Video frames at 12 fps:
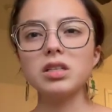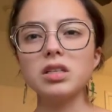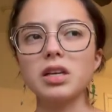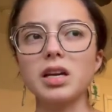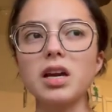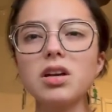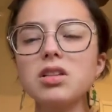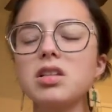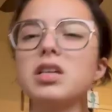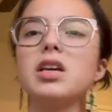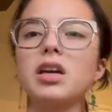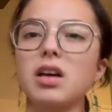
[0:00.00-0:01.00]
Like, I could
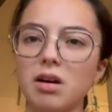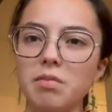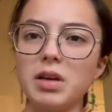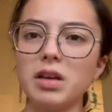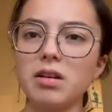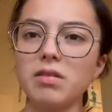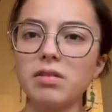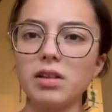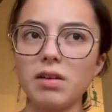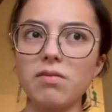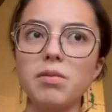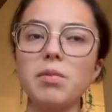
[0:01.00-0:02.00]
see it coming, like,
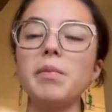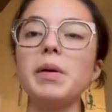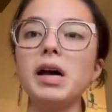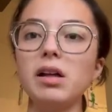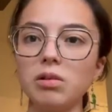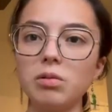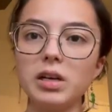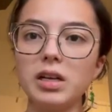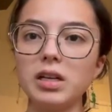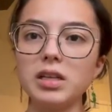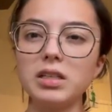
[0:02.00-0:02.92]
from a mile away.